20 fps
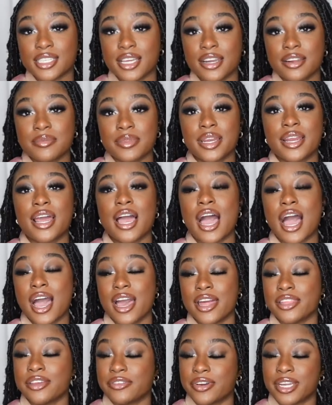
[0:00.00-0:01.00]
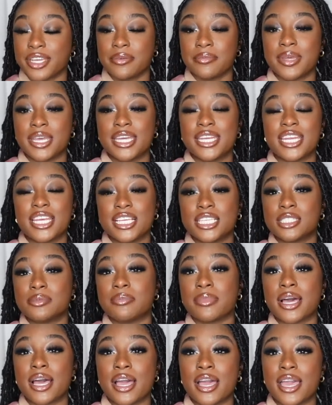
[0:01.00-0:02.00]
item that I highly recommend is
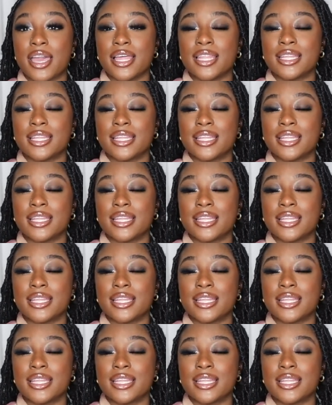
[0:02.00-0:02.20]
my